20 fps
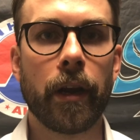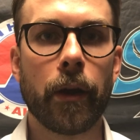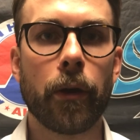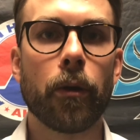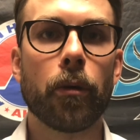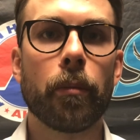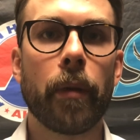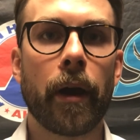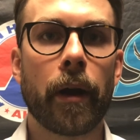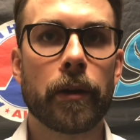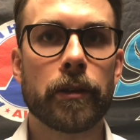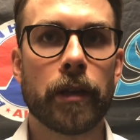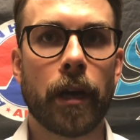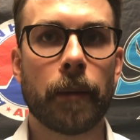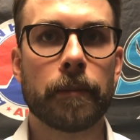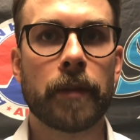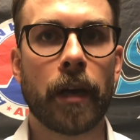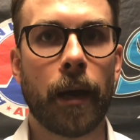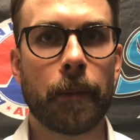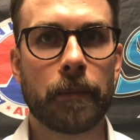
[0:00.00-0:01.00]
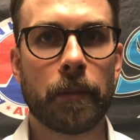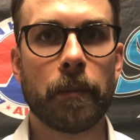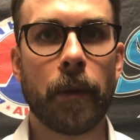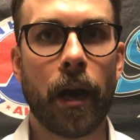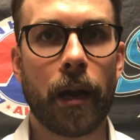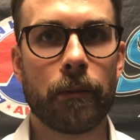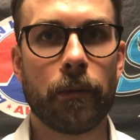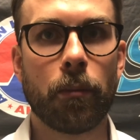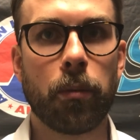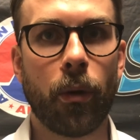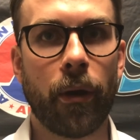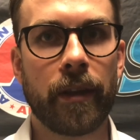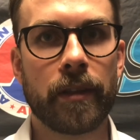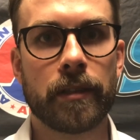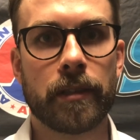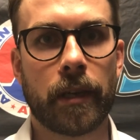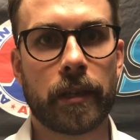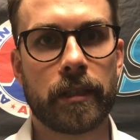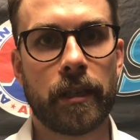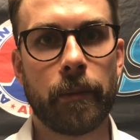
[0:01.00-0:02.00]
to do a better job top to bottom of playing
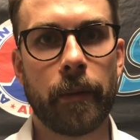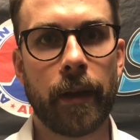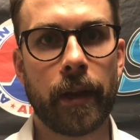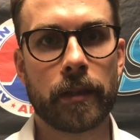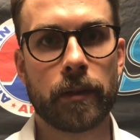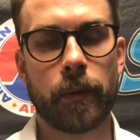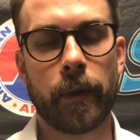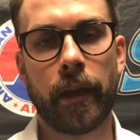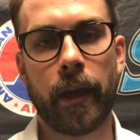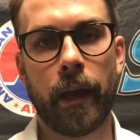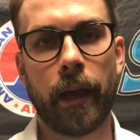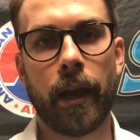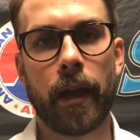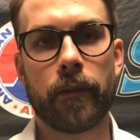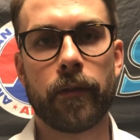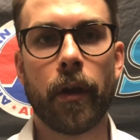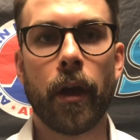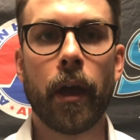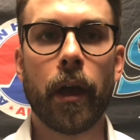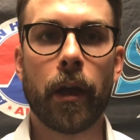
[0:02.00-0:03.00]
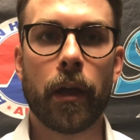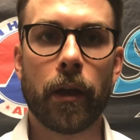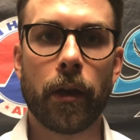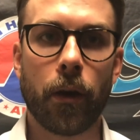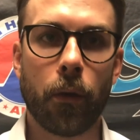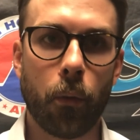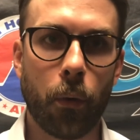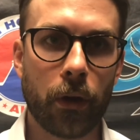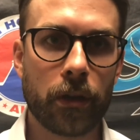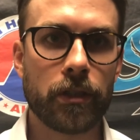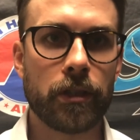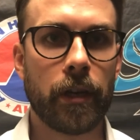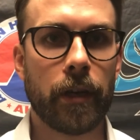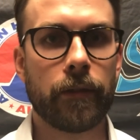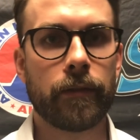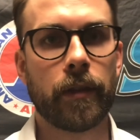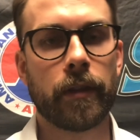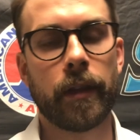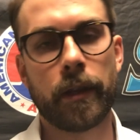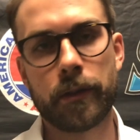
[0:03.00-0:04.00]
60 minutes. We can't have, you know, one
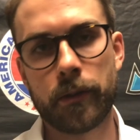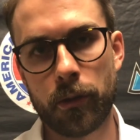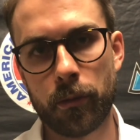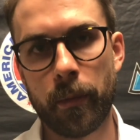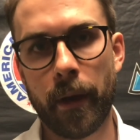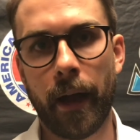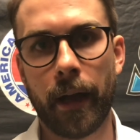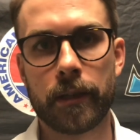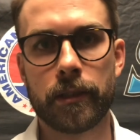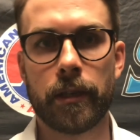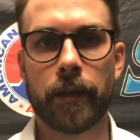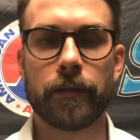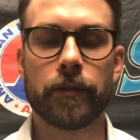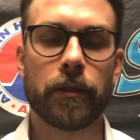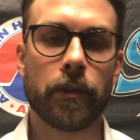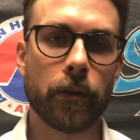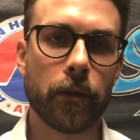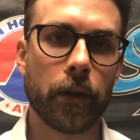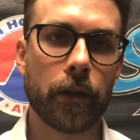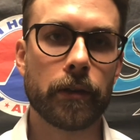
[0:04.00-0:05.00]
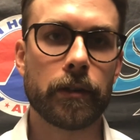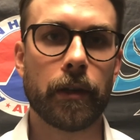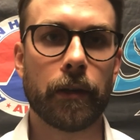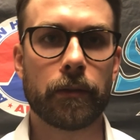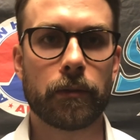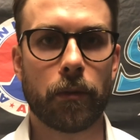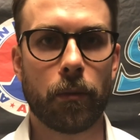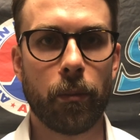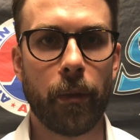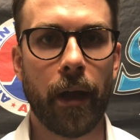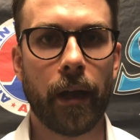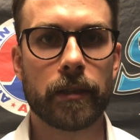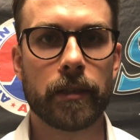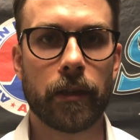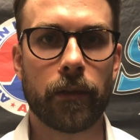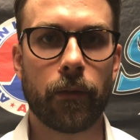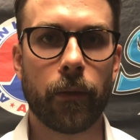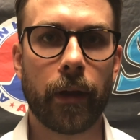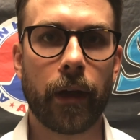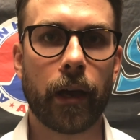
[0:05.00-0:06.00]
shift and then two bad shifts, two good shifts, one bad
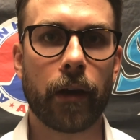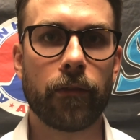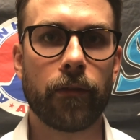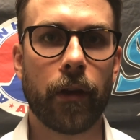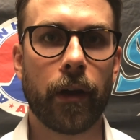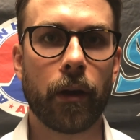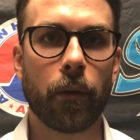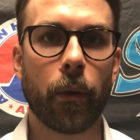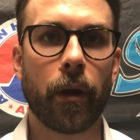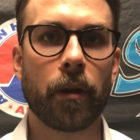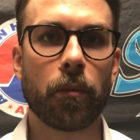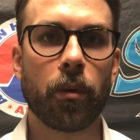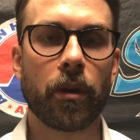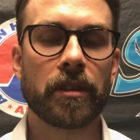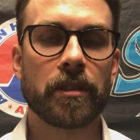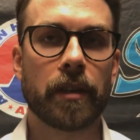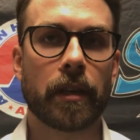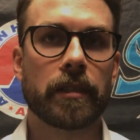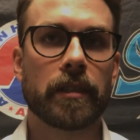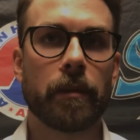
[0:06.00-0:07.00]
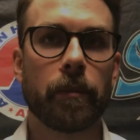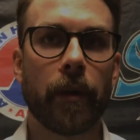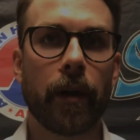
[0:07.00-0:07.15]
shift. We got to find a way to play 60